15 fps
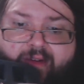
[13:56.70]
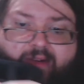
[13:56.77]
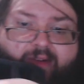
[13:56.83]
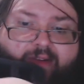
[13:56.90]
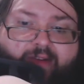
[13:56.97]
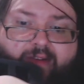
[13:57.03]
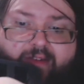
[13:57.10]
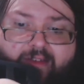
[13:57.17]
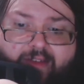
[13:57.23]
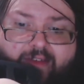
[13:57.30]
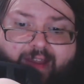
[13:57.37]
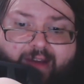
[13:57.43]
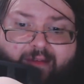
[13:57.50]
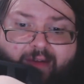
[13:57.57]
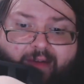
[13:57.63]
You can see
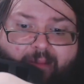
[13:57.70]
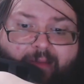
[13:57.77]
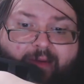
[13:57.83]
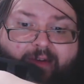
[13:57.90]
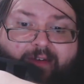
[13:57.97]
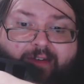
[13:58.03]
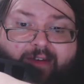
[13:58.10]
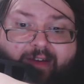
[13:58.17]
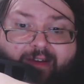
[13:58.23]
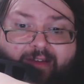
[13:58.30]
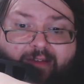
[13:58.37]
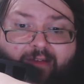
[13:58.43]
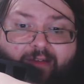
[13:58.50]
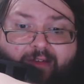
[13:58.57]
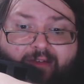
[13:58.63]
how when I push it, it
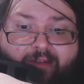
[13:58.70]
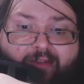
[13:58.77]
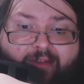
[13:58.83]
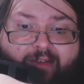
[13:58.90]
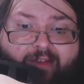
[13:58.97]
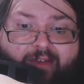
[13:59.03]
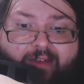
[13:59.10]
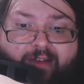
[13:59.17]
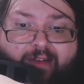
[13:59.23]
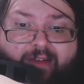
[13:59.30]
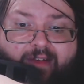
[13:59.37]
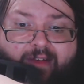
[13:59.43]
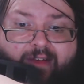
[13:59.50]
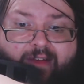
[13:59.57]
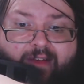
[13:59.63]
sort of
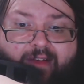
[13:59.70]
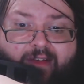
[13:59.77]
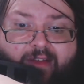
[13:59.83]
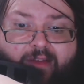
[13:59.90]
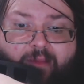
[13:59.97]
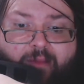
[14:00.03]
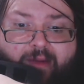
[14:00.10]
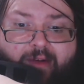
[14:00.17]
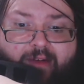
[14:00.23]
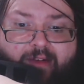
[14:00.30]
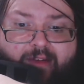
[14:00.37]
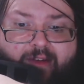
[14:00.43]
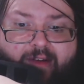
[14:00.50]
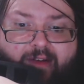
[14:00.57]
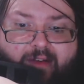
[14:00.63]

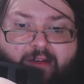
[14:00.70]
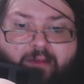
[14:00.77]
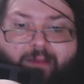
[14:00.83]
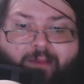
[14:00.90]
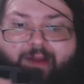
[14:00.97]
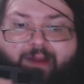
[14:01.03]
splinters there a little bit.